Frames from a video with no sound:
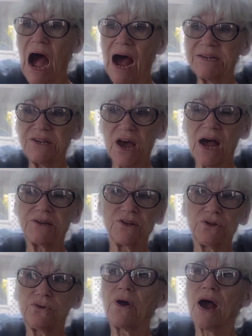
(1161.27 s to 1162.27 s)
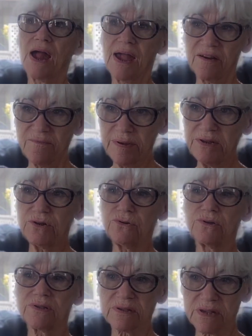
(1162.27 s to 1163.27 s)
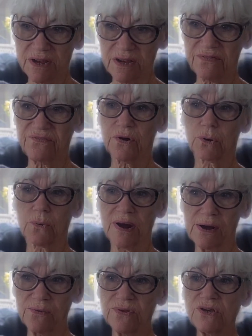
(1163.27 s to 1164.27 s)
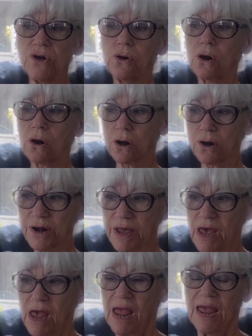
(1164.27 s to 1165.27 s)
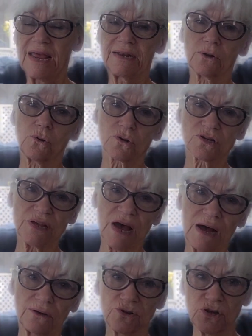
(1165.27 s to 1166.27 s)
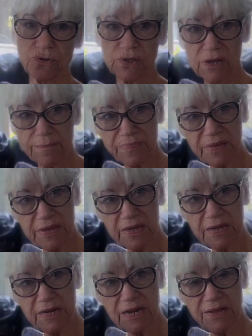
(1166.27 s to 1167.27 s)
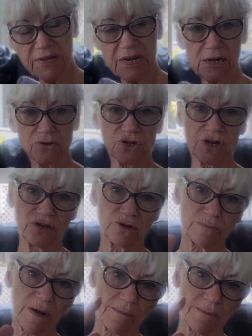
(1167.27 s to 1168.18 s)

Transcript: I, I do, I have been doing stuff around the yard and of course I'll do something and then I'll change